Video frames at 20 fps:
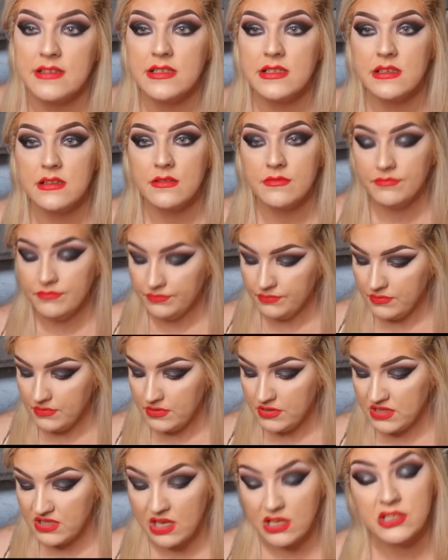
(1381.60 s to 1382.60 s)
is
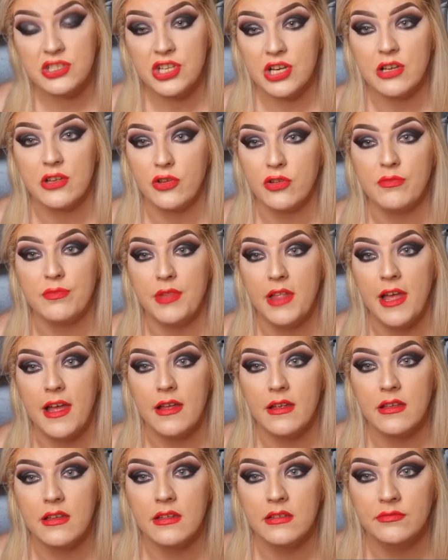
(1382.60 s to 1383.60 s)
such a good
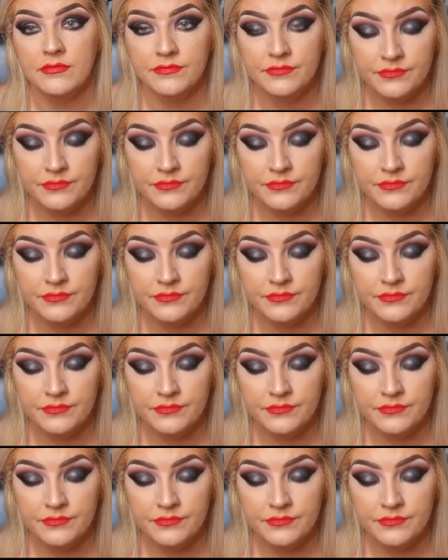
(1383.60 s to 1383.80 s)
black.